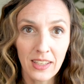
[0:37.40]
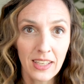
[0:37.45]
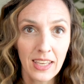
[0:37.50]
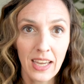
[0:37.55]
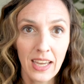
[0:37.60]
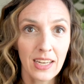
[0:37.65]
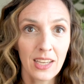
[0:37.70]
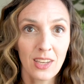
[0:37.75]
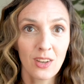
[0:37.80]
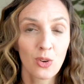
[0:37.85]

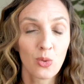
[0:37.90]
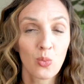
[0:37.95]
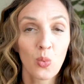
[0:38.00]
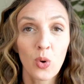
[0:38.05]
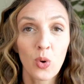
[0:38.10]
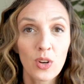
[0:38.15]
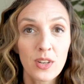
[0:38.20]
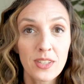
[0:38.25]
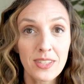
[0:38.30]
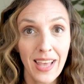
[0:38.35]
getting your
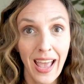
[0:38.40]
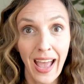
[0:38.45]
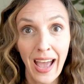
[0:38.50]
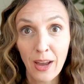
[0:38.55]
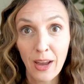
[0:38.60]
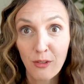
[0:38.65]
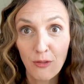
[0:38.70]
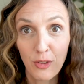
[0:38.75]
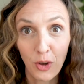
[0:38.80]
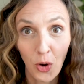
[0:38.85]
words
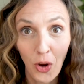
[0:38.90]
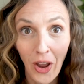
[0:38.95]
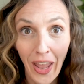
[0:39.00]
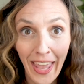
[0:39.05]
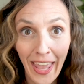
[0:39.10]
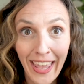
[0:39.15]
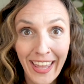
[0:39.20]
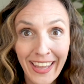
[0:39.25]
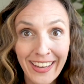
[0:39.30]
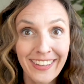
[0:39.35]
out of your
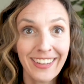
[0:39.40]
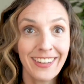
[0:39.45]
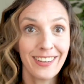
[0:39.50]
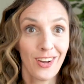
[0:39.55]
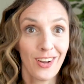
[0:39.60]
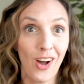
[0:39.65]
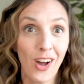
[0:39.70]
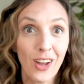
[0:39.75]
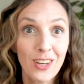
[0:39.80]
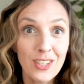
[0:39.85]
head and
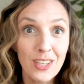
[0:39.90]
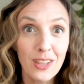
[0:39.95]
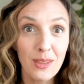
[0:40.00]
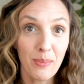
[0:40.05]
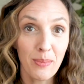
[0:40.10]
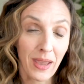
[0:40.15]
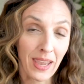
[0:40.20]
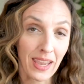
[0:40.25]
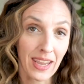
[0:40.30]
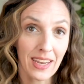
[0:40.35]
onto the
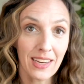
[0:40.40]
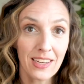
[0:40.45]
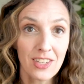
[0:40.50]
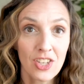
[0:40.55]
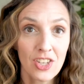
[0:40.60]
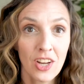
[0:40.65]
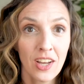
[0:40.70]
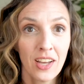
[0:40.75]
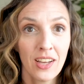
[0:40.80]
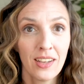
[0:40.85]

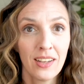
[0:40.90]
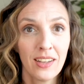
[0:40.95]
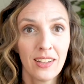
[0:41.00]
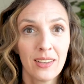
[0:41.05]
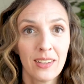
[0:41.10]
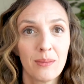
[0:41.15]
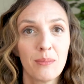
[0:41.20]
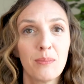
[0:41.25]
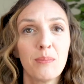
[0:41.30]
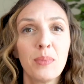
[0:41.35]
page.
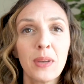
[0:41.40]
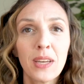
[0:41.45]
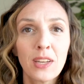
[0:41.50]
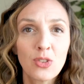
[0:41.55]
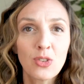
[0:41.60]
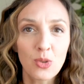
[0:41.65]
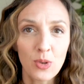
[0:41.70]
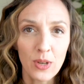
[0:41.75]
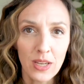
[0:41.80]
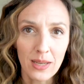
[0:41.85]
Big
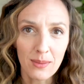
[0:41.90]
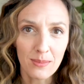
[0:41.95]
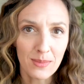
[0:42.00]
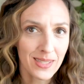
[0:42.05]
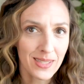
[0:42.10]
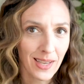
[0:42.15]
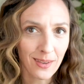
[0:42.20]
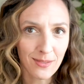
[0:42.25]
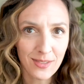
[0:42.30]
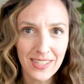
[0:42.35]

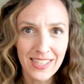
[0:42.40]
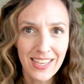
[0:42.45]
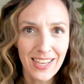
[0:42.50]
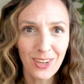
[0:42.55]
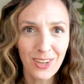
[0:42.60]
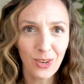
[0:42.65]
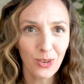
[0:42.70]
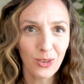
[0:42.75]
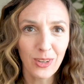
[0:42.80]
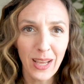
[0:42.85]
dreams of
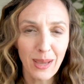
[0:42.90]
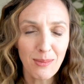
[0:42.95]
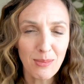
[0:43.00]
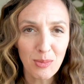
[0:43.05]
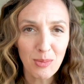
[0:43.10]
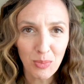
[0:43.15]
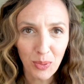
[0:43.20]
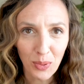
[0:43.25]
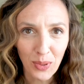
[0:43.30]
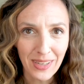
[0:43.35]
seeing your name
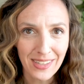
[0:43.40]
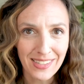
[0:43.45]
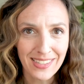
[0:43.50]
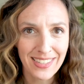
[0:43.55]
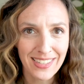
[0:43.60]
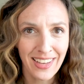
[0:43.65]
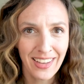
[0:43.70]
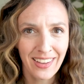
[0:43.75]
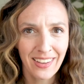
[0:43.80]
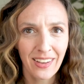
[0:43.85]
in
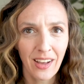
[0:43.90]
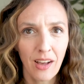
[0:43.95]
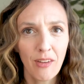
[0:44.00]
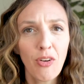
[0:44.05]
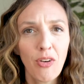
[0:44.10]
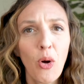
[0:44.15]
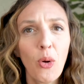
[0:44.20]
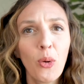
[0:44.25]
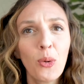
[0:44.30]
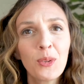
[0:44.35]
print, of
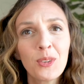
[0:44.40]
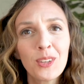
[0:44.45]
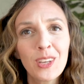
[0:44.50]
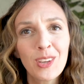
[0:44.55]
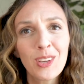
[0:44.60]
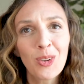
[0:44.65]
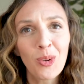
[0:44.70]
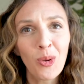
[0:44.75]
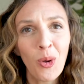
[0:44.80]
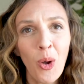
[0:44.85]

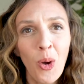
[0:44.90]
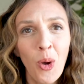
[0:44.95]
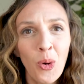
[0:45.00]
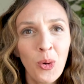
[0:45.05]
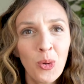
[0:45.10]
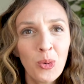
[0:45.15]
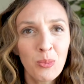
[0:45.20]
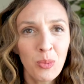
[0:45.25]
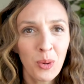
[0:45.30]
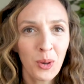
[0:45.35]
holding your
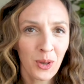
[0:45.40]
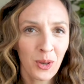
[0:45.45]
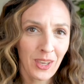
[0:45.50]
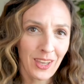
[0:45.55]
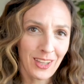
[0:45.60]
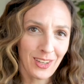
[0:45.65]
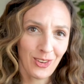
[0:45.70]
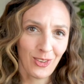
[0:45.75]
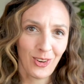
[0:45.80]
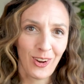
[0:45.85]
own book
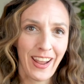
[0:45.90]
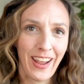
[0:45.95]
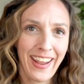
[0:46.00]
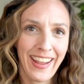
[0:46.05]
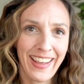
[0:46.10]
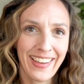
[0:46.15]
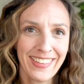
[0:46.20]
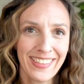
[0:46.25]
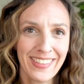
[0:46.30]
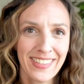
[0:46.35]
in your
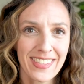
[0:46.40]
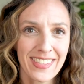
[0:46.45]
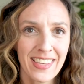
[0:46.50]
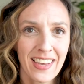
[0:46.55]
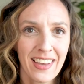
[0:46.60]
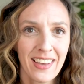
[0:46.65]
hands.